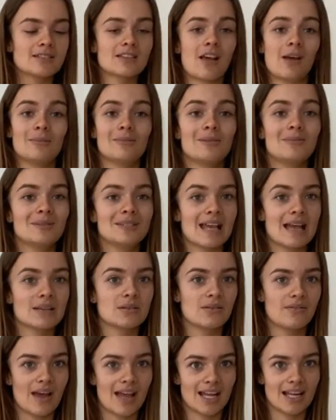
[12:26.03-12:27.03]
I'm obsessed
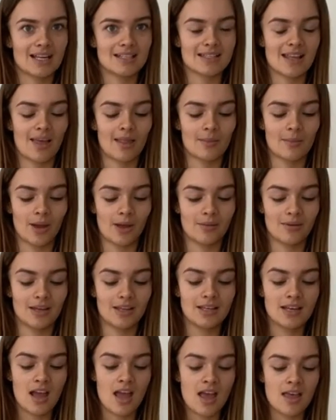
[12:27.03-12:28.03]
with anklets at the moment.